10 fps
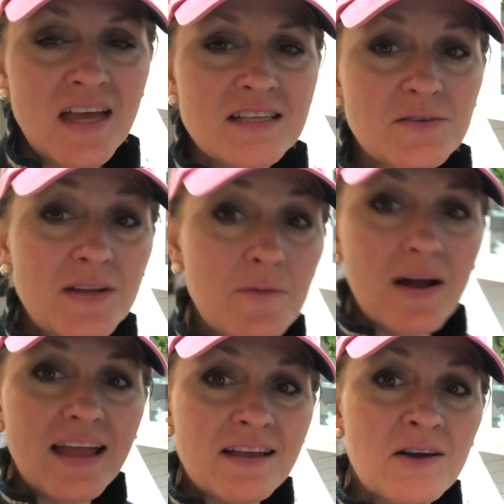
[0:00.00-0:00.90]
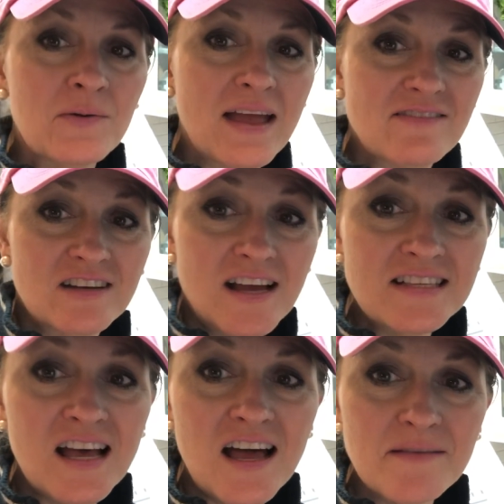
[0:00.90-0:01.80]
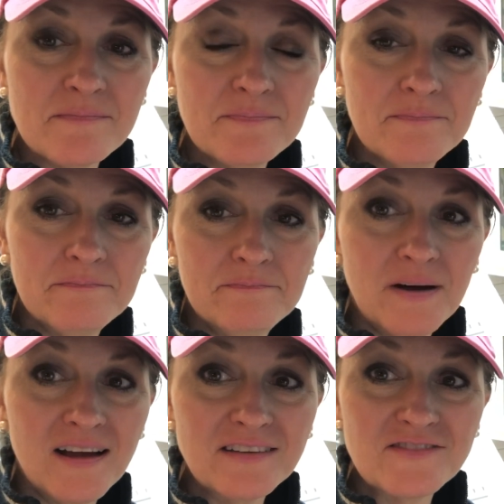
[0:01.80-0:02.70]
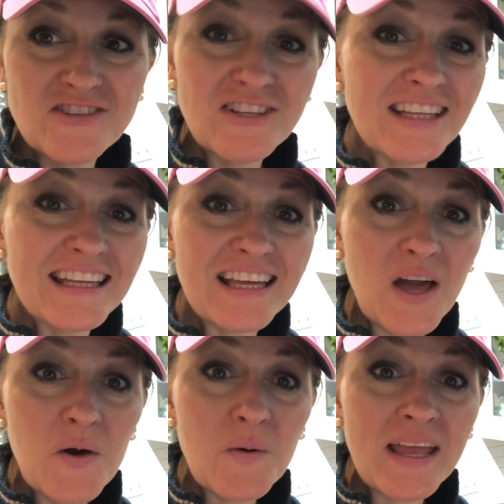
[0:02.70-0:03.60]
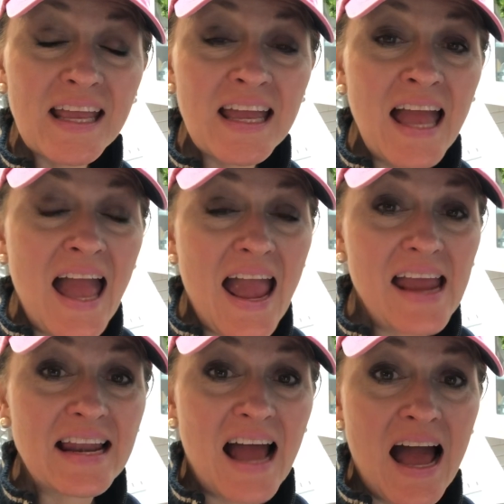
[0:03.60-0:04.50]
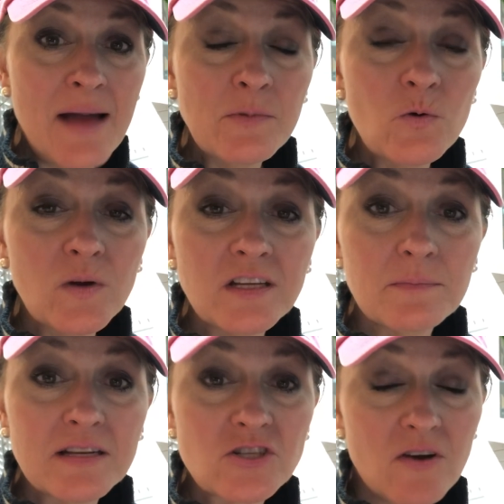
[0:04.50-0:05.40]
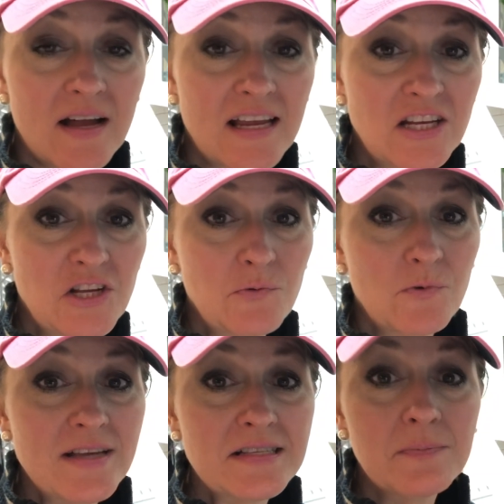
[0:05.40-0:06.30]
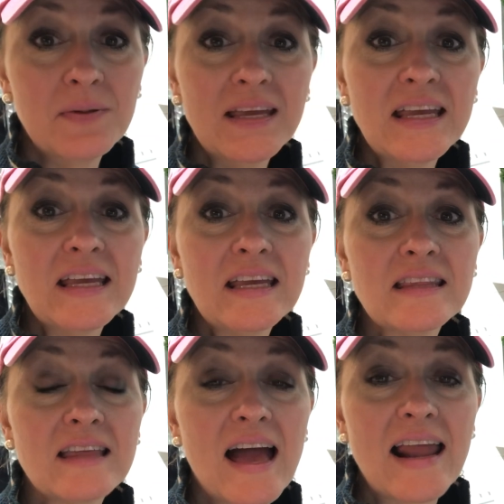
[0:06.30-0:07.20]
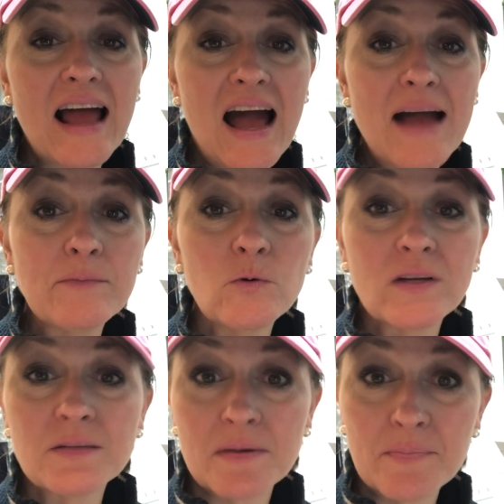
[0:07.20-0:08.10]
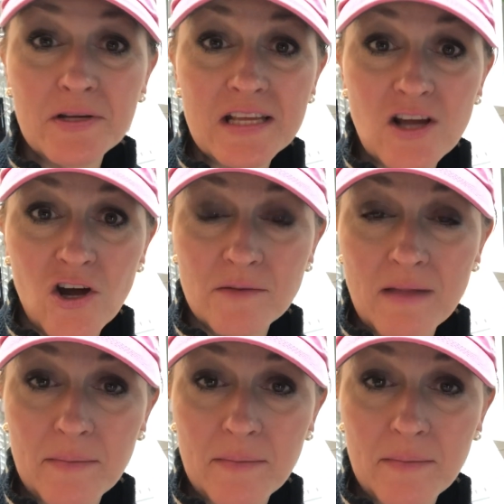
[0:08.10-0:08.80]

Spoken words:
So anyway, we have a nice hot pot of chili going, and I'm going to be trying a new recipe that I'm going to be putting on